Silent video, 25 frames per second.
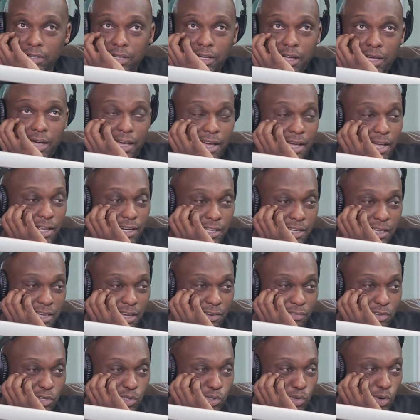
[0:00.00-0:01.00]
And he
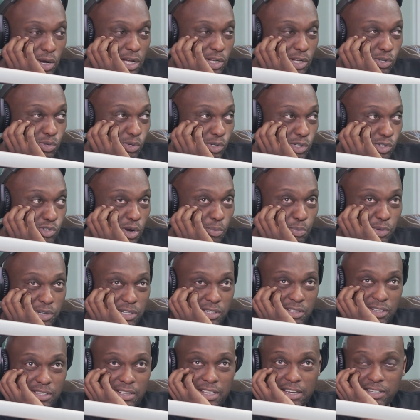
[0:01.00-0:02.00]
gave it to us. We'll drop it
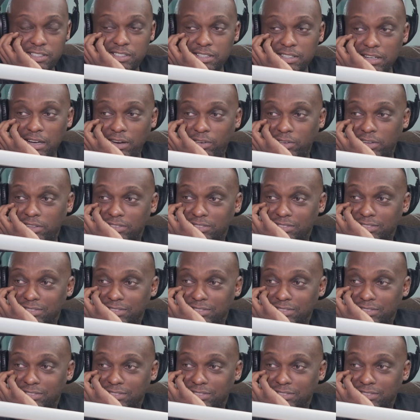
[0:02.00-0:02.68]
in the next hour.